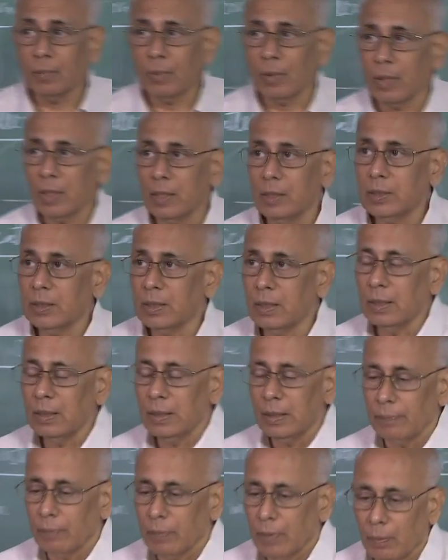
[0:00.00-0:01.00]
potential,
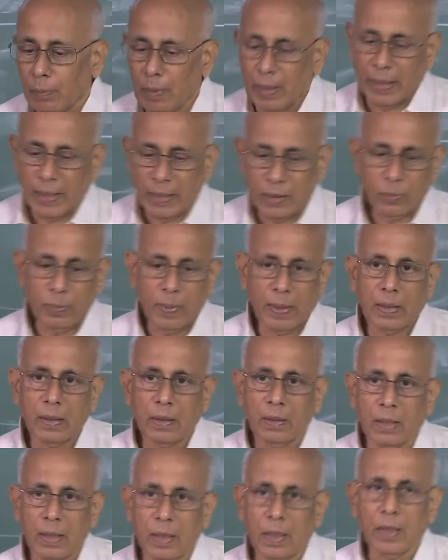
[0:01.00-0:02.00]
but I expect a
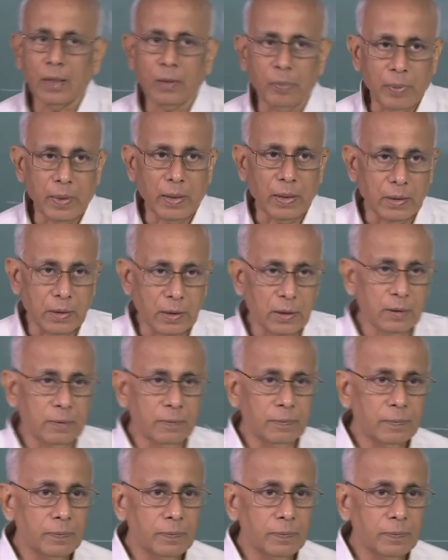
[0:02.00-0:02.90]
theta dependence.